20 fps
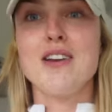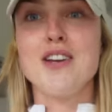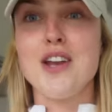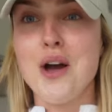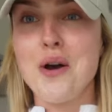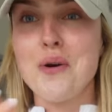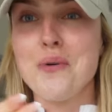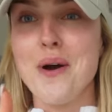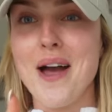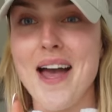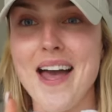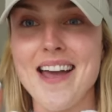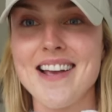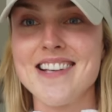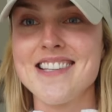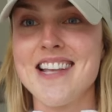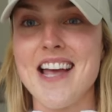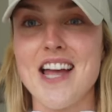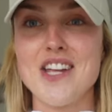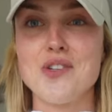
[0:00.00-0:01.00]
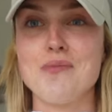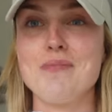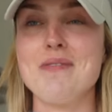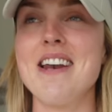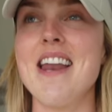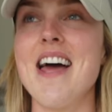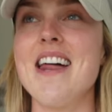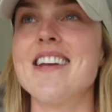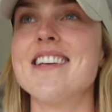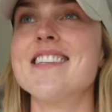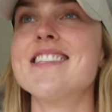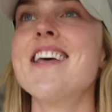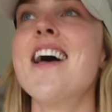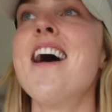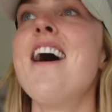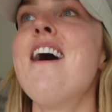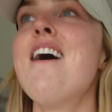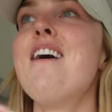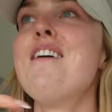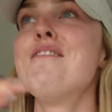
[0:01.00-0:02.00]
I know, eggs, ketchup and lettuce.
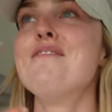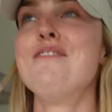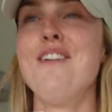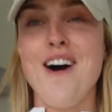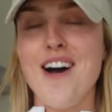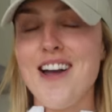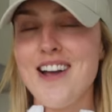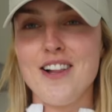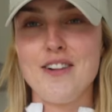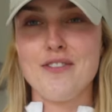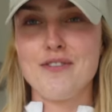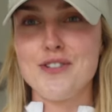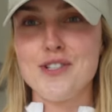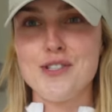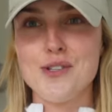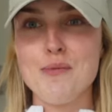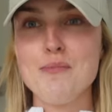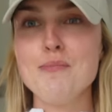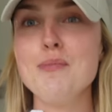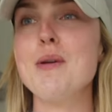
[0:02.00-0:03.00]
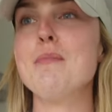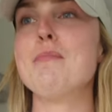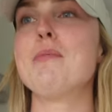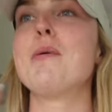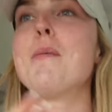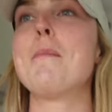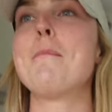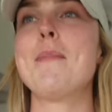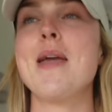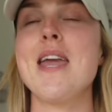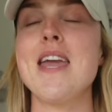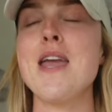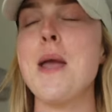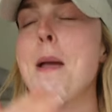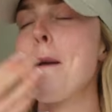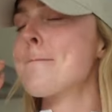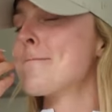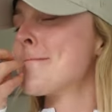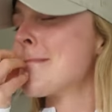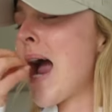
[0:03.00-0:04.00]
Vile for some people.
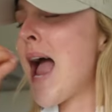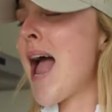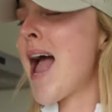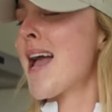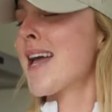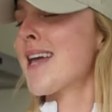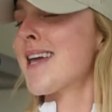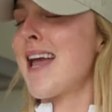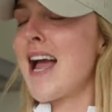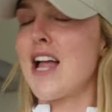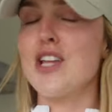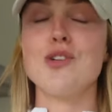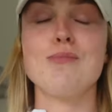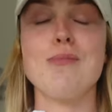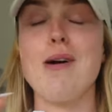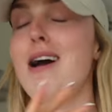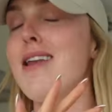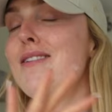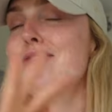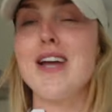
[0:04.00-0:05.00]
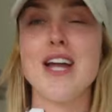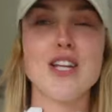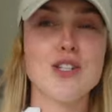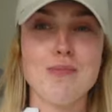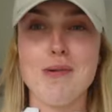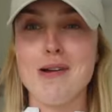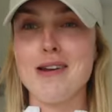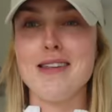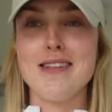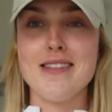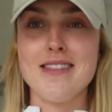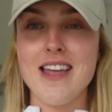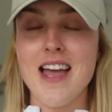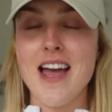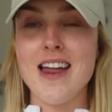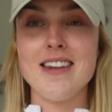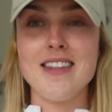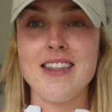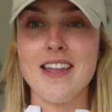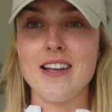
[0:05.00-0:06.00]
Me, ketchup. I'll have ketchup on
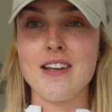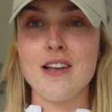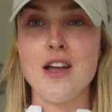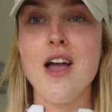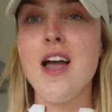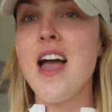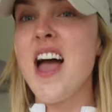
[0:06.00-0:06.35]
anything.